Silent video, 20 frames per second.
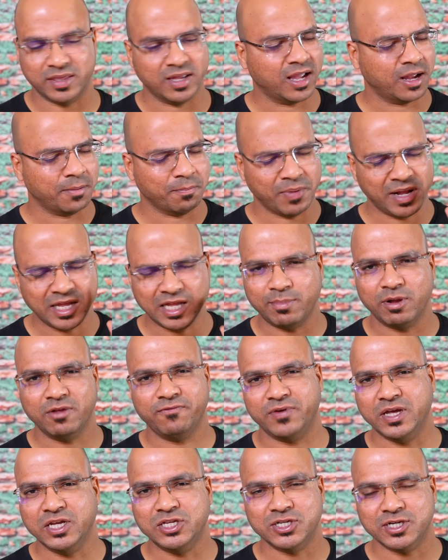There are multiple
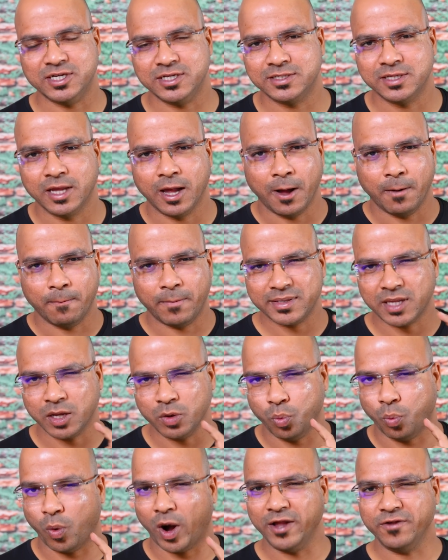features, but
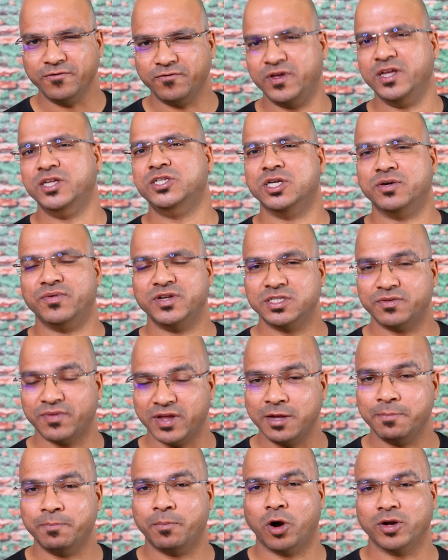then one feature which is
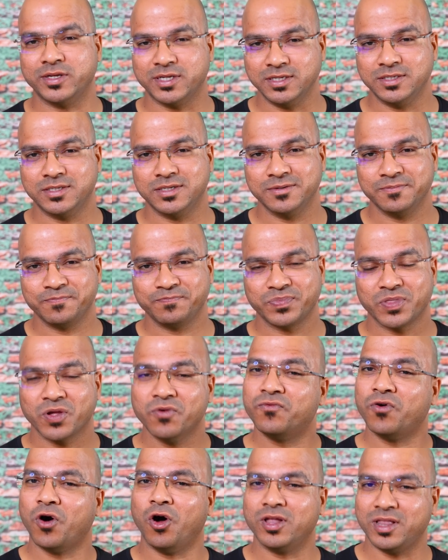very important
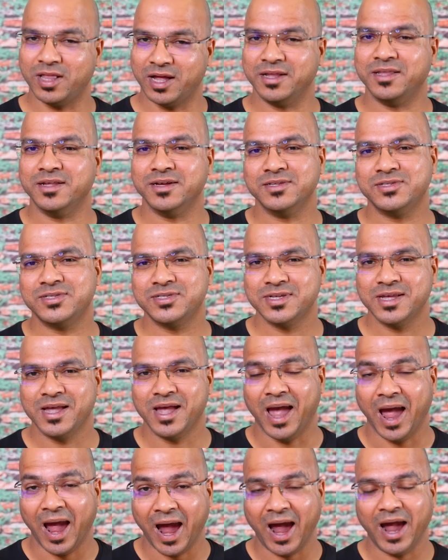for learners
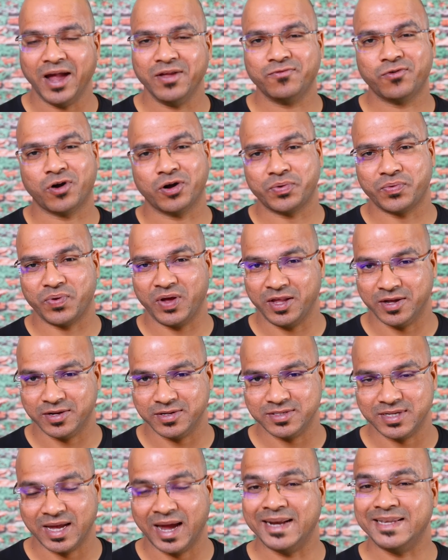and for
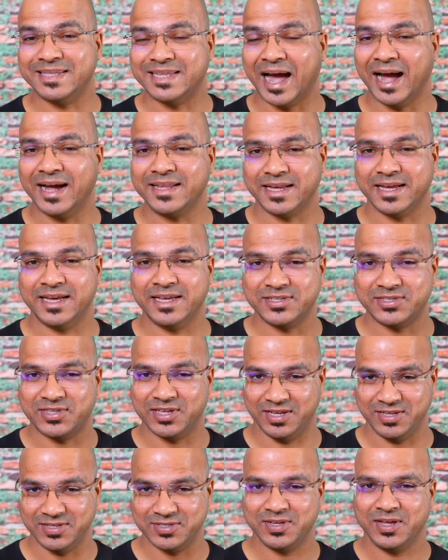trainers and that is
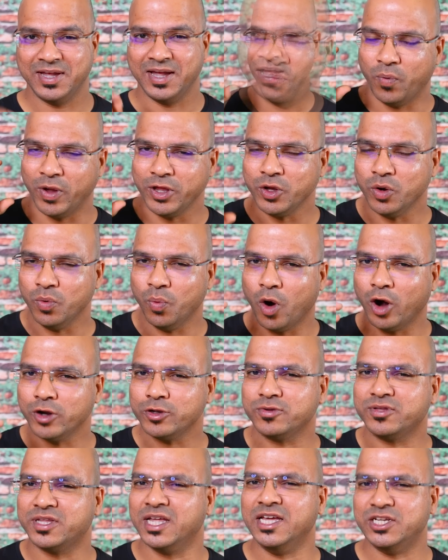this when you
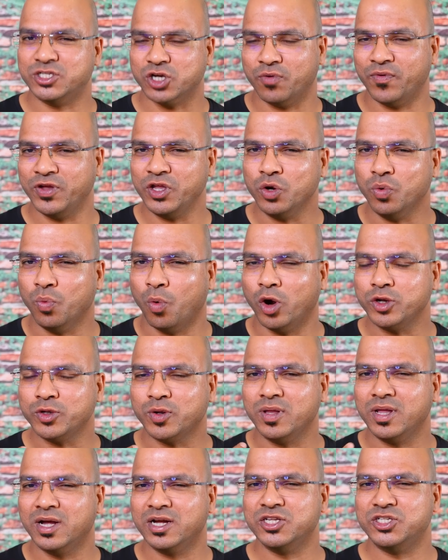want to teach or when you want
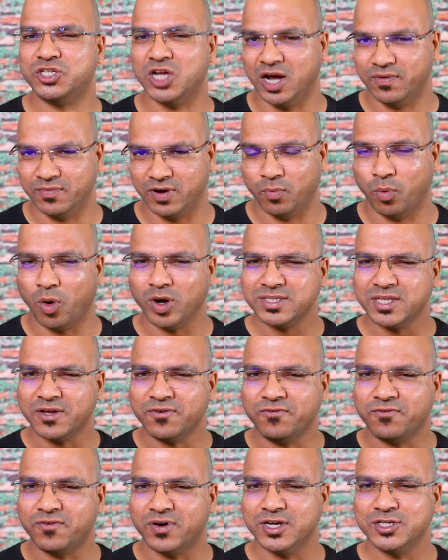to learn java what's the
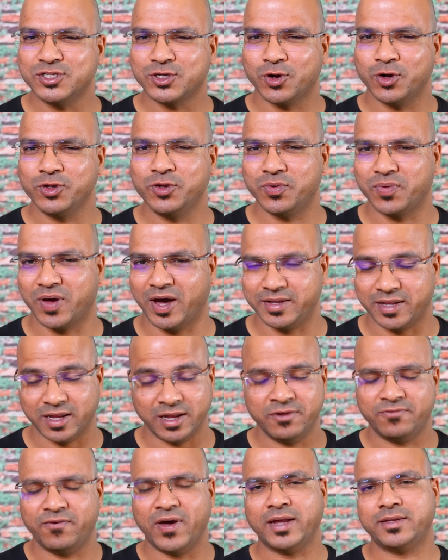first code you write
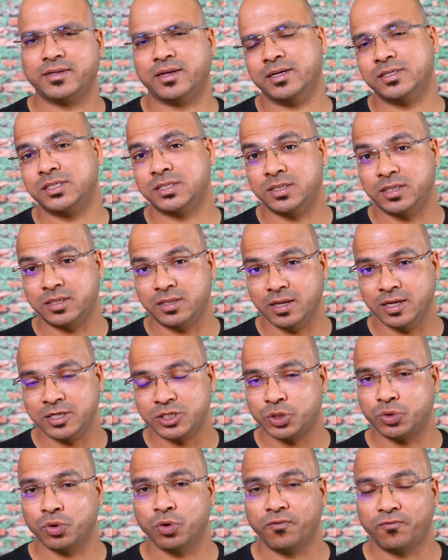in fact it's
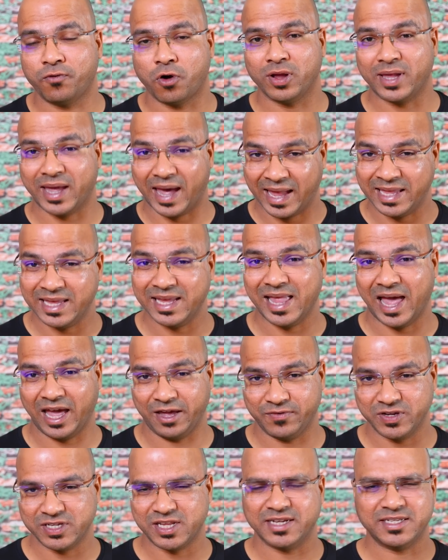it's true for any
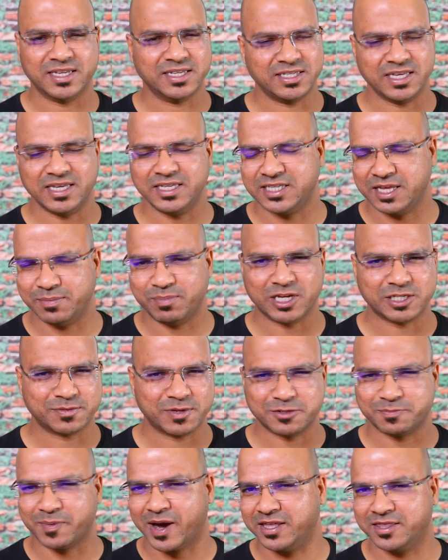language let's say c c++
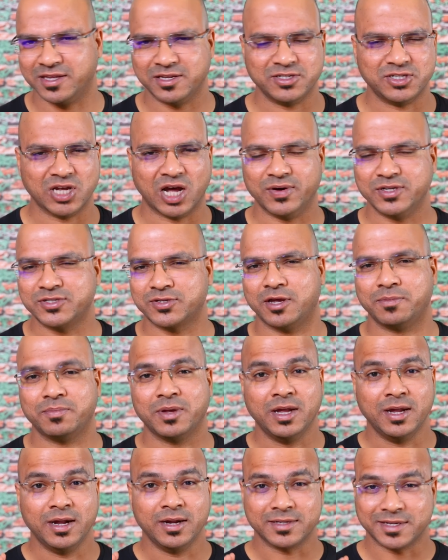python javascript
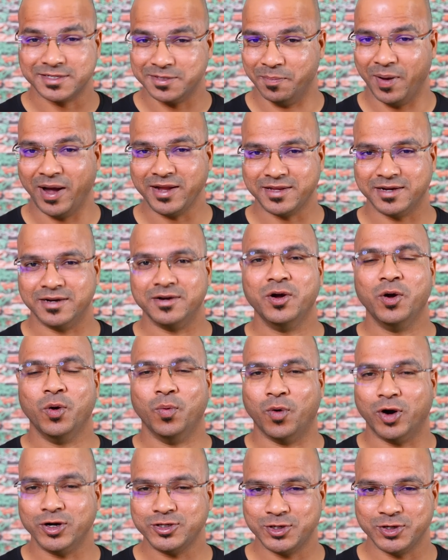doesn't matter
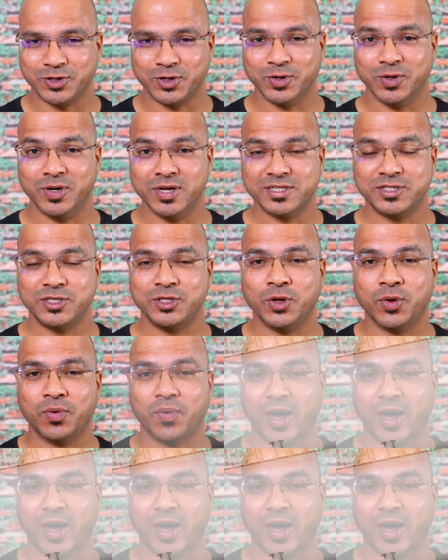what you do is you